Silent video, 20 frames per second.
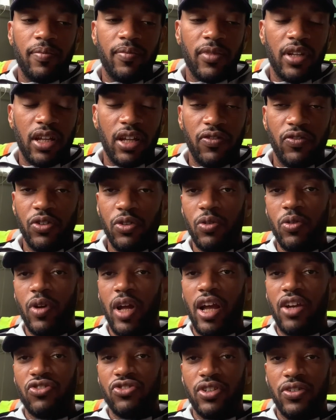If you
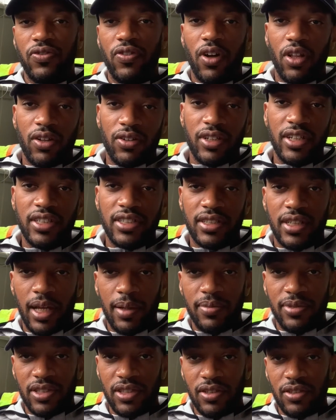actually follow these
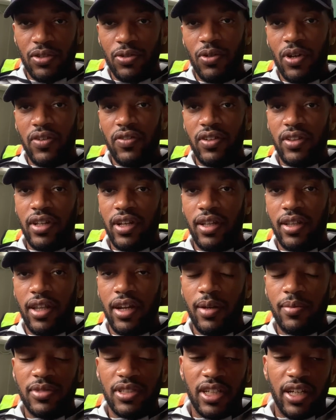steps and do everything that
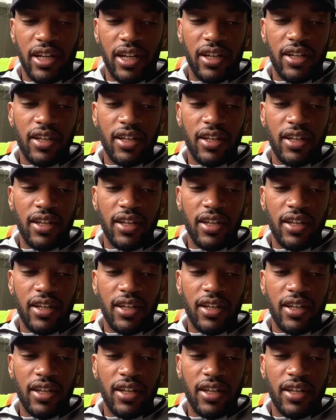I'm saying.